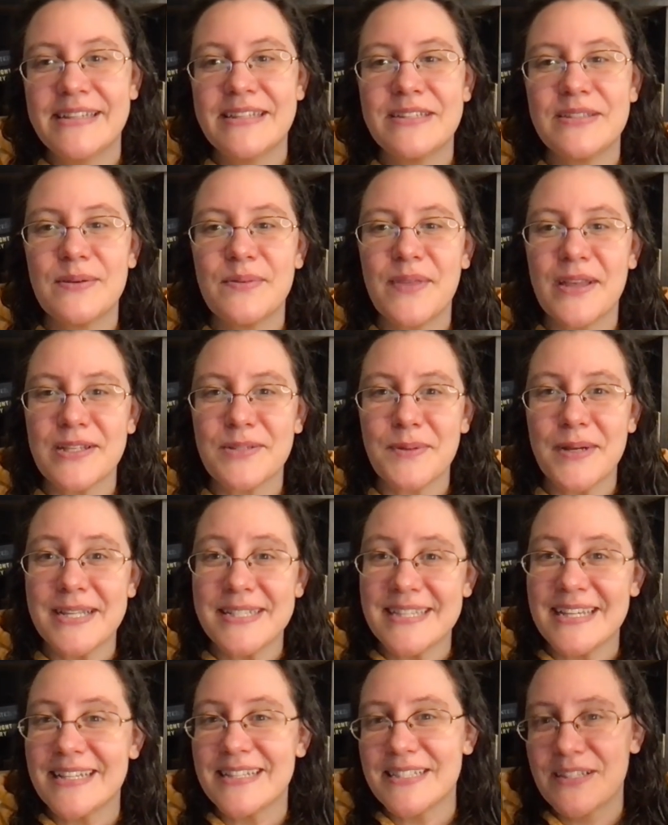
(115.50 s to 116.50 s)
So that's why I
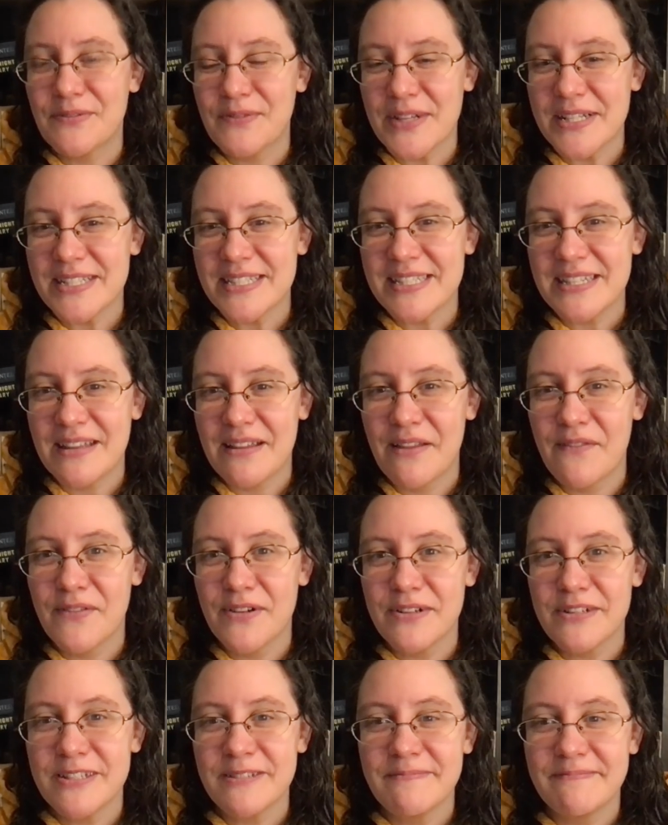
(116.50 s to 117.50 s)
say it's a friends to
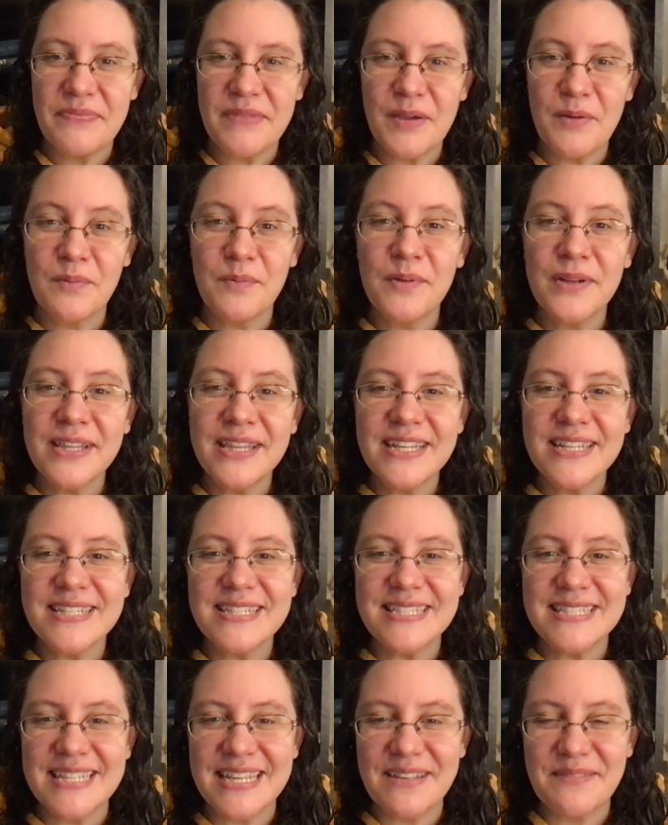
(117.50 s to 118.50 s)
lovers. It really
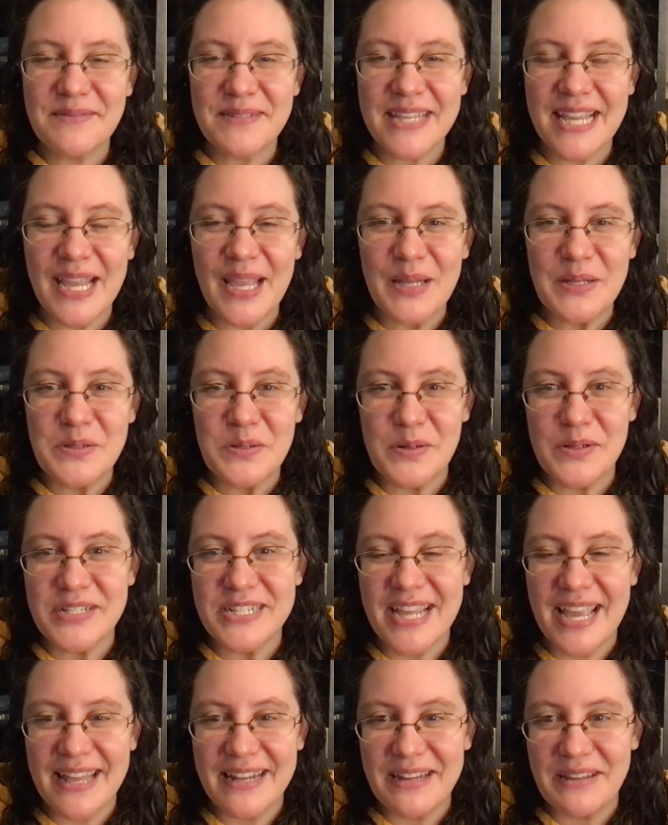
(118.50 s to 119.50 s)
seemed like
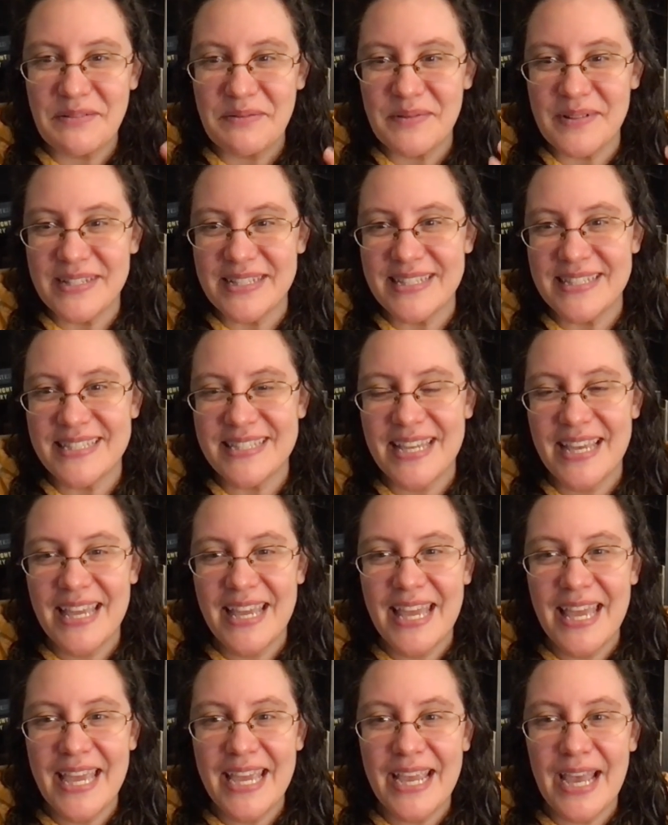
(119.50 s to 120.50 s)
Georgiana was
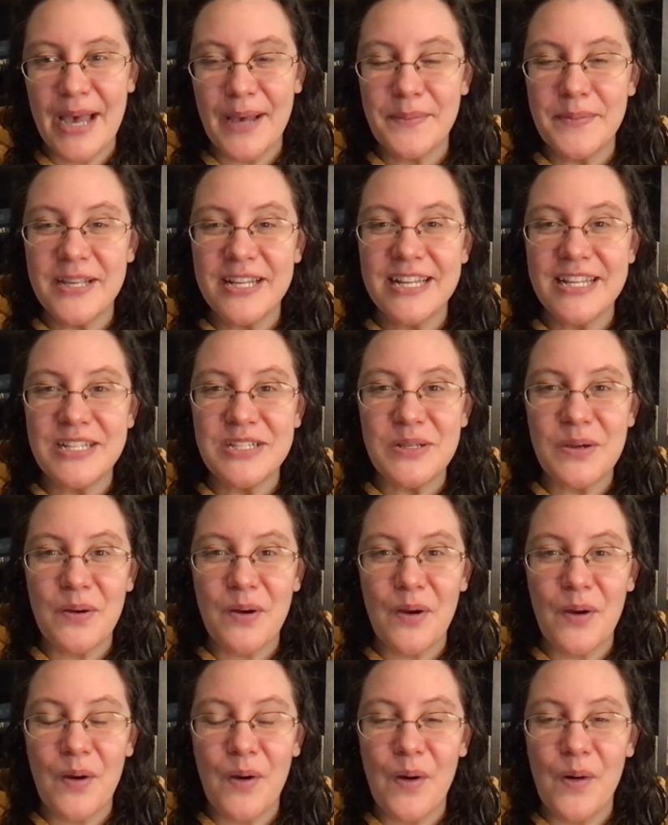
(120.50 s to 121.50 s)
coming into
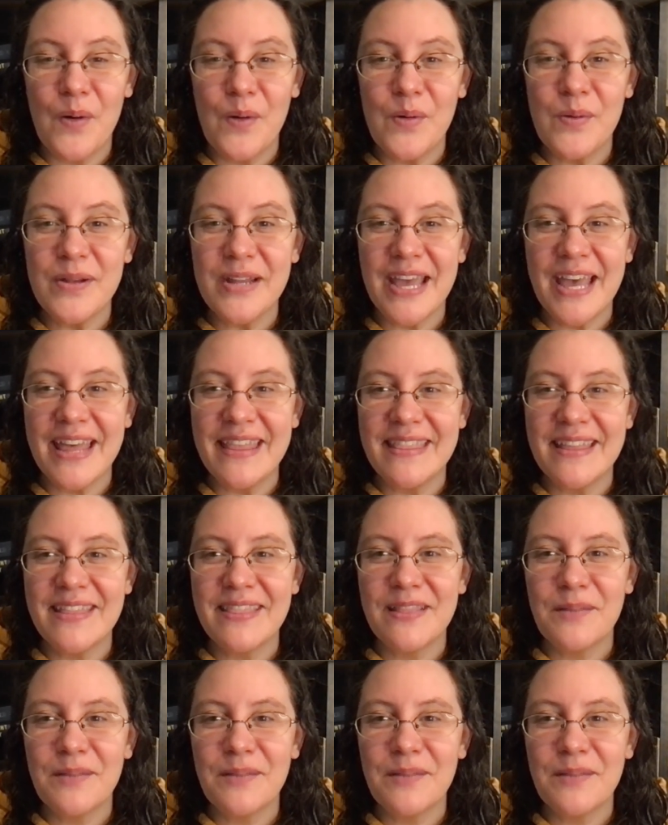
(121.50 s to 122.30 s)
her own and then